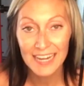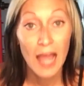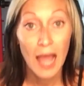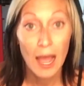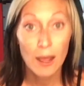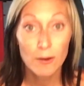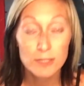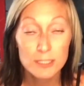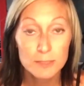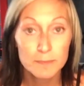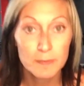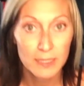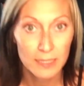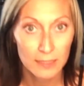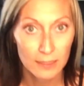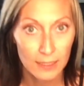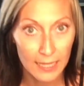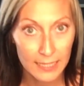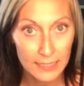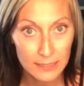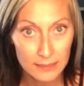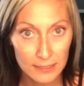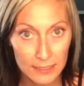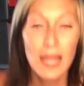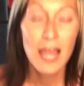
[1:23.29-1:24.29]
I was being
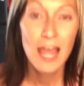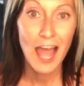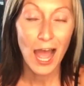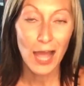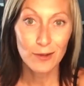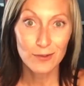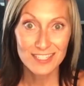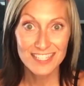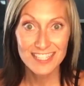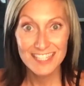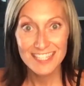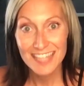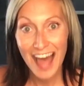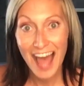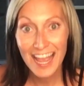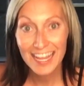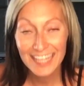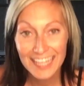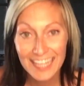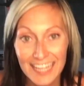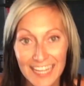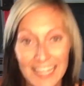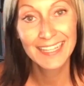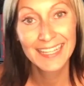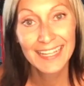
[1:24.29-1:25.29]
lazy, I was
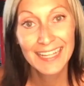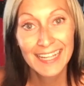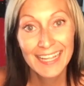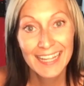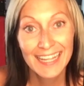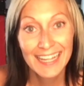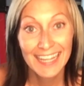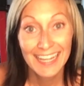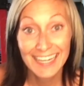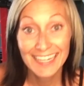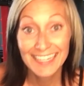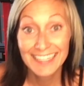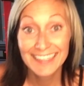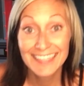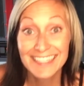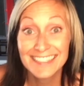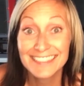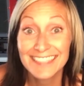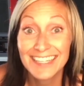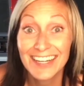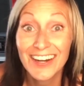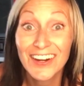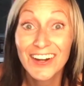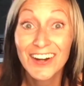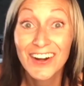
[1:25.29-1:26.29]
slacking, and then this
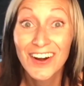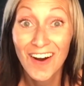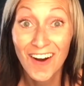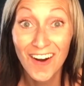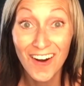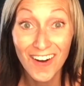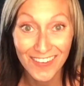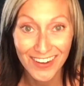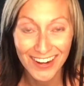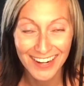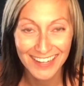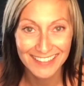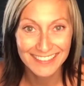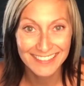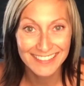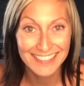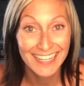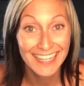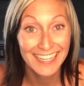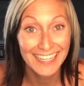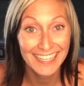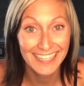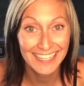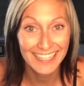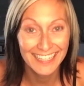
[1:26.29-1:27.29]
here
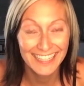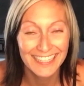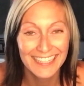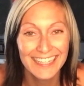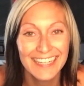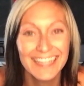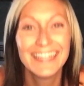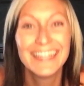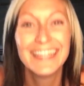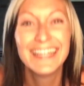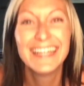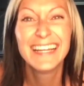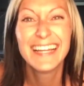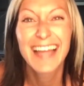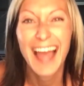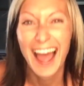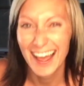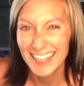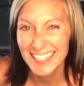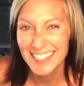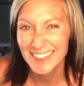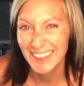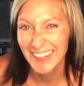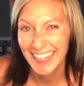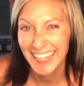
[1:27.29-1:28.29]
quarantine, I
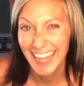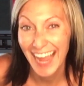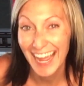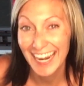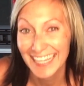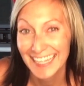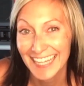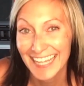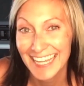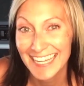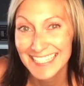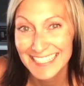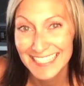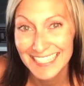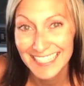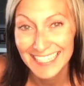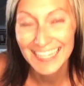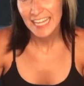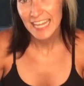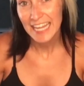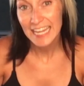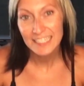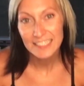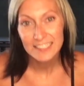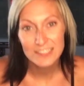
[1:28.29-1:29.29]
was being kind of lazy,
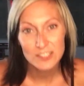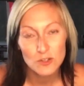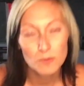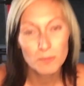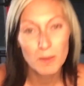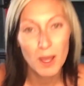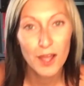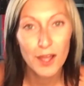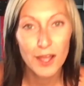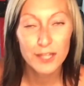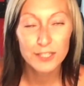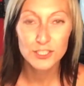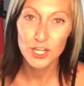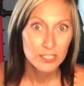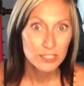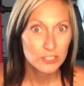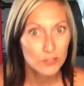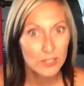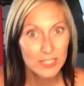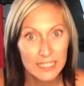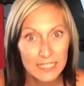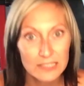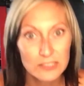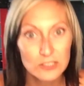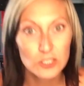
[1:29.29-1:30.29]
eating too much,
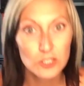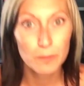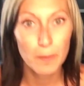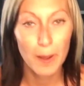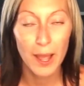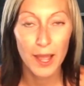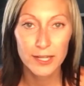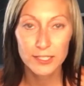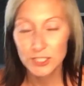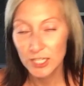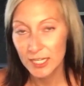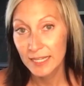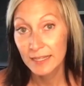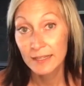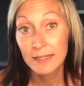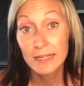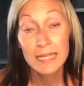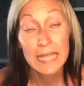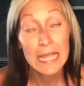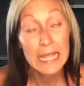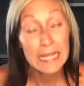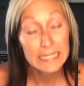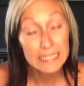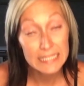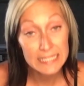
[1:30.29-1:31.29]
drinking too much,
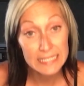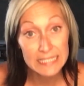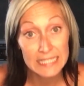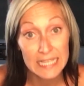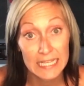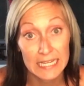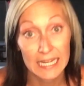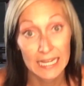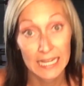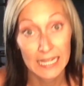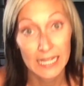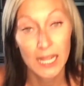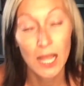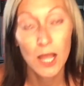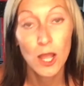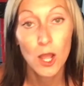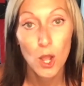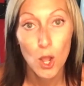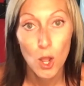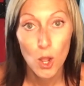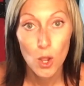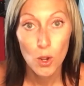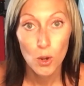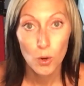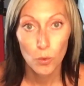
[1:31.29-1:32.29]
and sitting
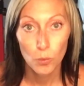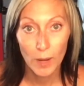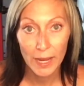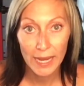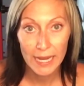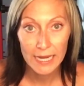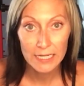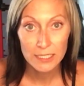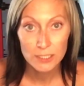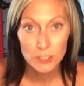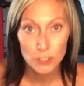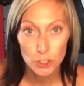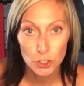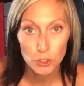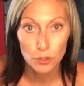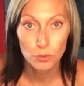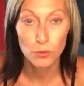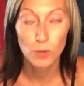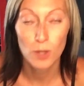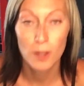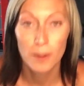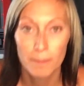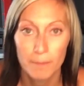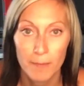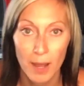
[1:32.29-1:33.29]
way too
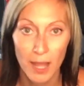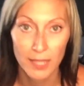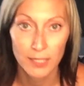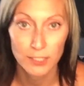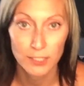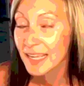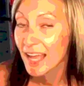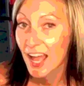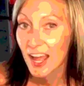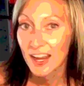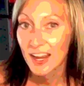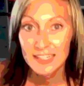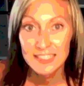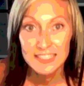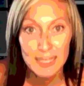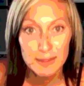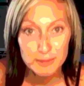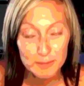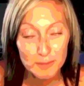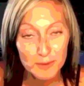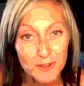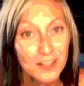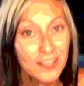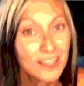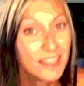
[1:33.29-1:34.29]
much.
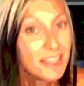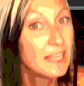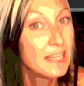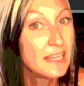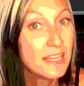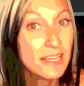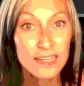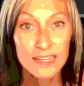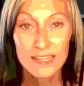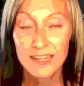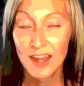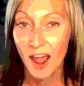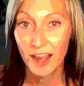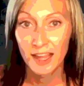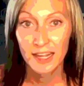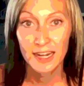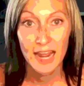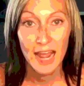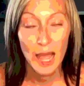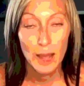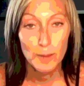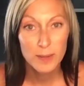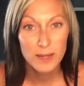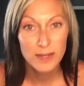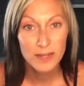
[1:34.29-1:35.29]
Unacceptable, not gonna
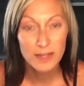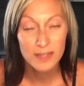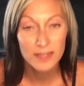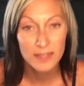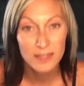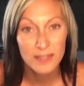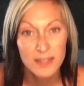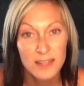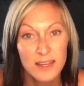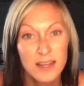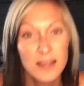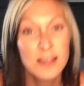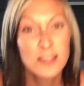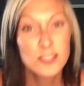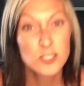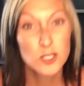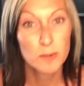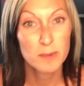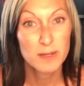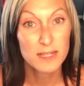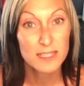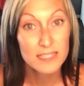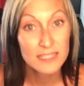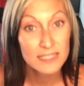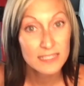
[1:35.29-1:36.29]
happen. So I'm
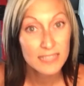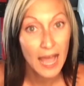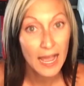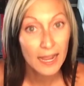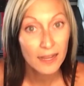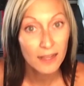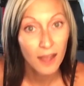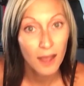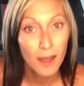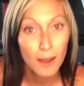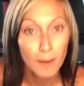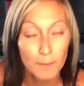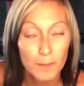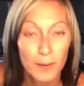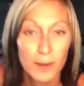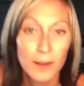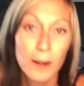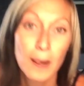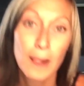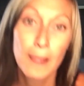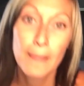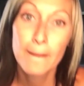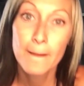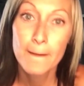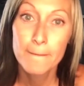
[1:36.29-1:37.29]
gonna sack up,
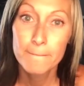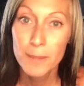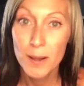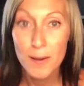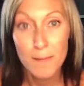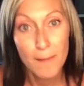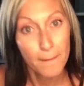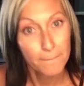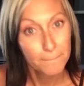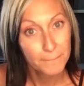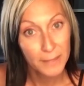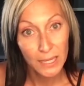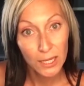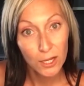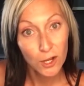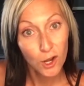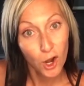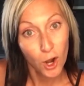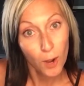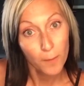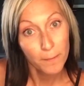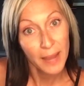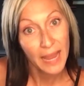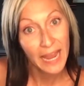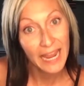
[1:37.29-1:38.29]
put my big
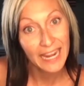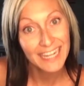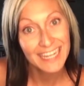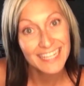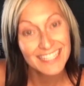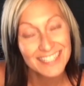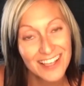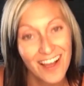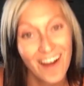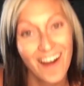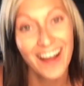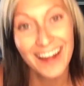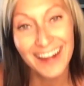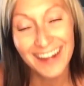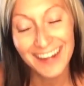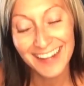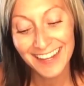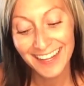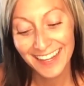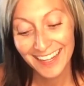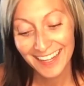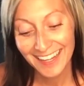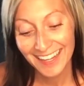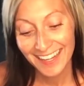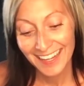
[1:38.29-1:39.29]
girl panties on,
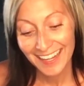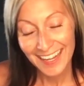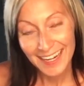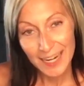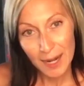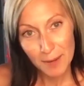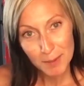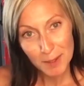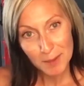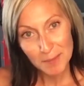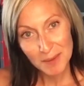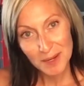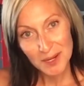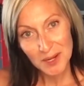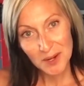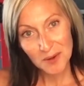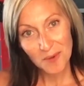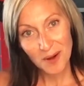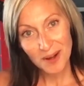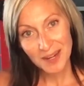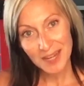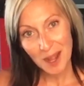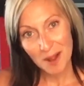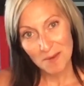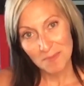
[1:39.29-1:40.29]
and I'm gonna be your
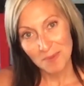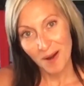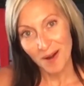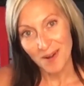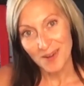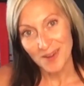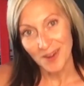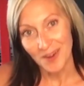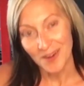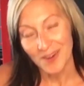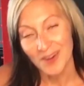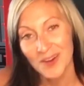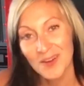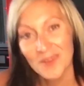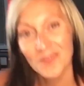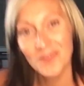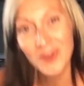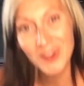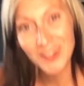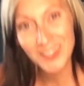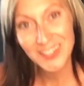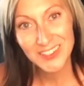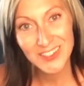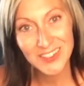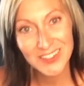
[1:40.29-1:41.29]
workout partner. We're
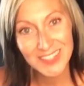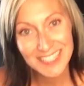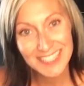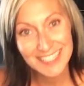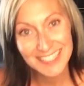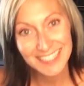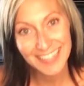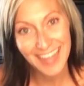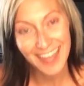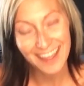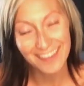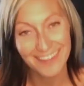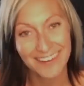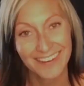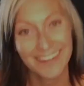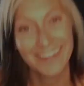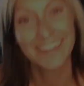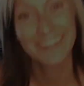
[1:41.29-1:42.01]
gonna do this together.